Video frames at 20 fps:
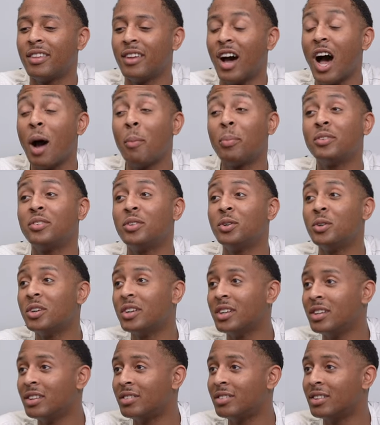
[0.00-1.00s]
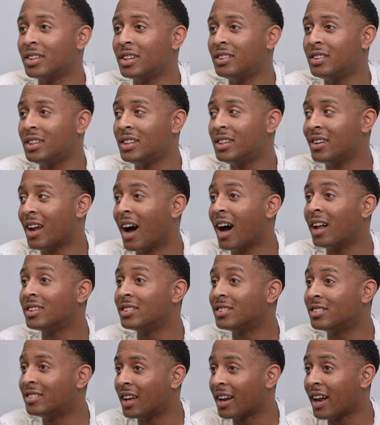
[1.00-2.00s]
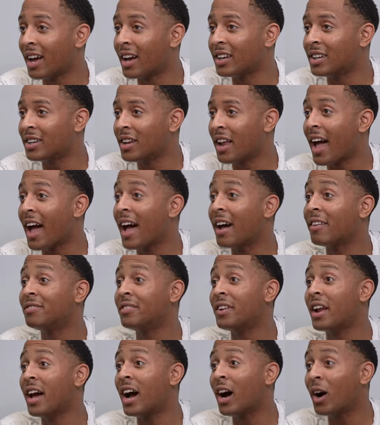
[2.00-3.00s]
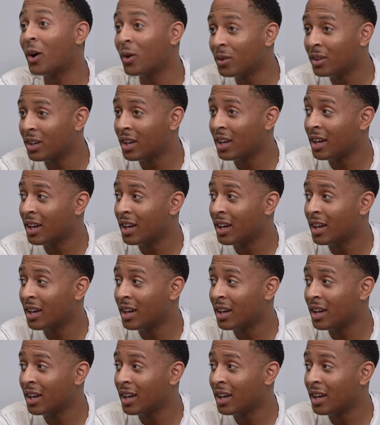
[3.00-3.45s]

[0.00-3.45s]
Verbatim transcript: the opportunities and the knowledge that I have now,